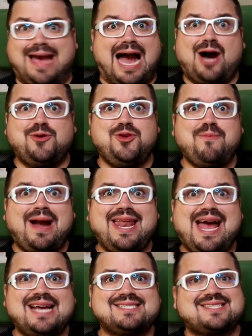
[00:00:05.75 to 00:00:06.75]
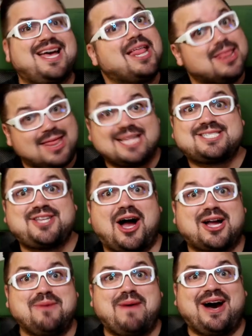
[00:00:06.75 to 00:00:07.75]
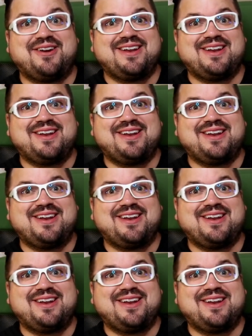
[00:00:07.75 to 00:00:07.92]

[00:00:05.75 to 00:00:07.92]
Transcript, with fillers: How, you might ask? Let's talk about